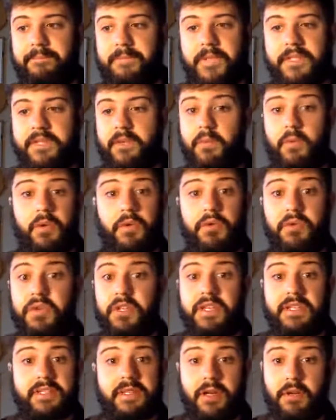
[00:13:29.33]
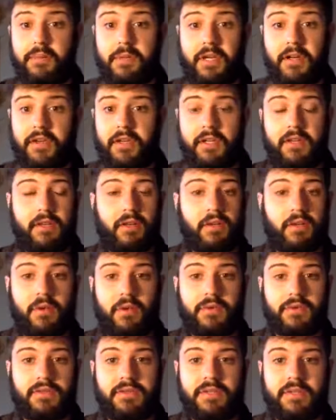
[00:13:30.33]
someone who needs help carrying in their
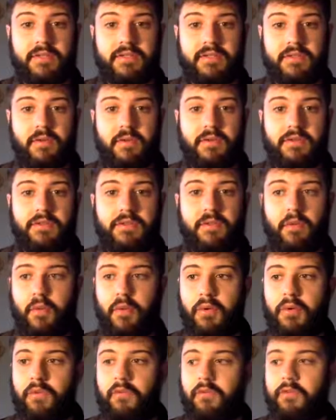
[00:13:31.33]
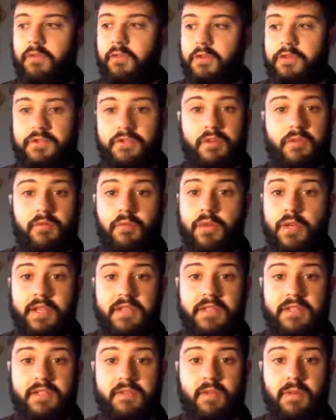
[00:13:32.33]
groceries, or for serve week
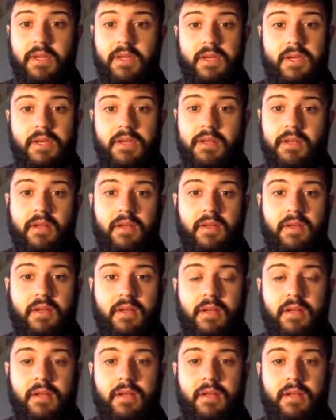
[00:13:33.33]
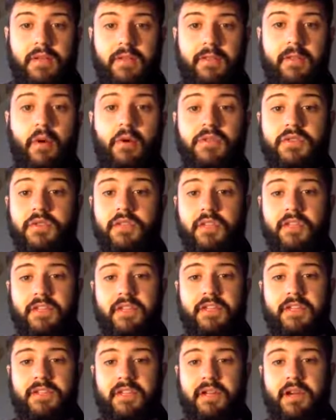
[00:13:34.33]
this week. Those are the
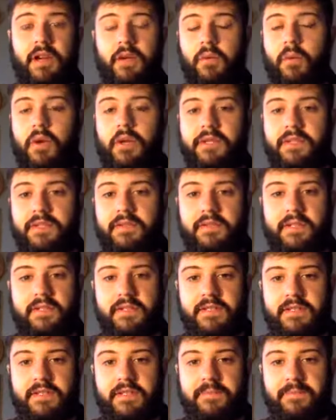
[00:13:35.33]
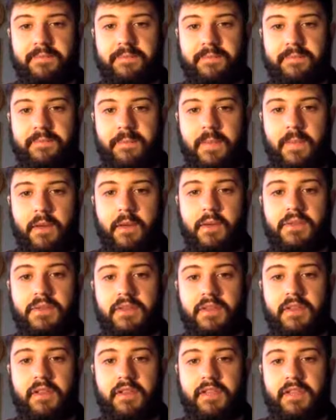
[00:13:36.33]
things that God wants of us. Those
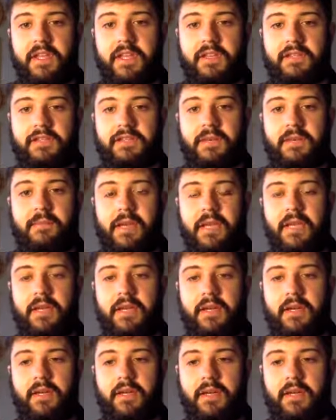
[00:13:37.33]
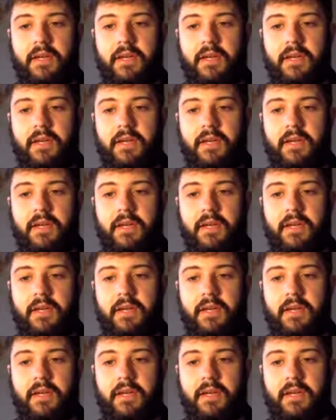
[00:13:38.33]
are the things that make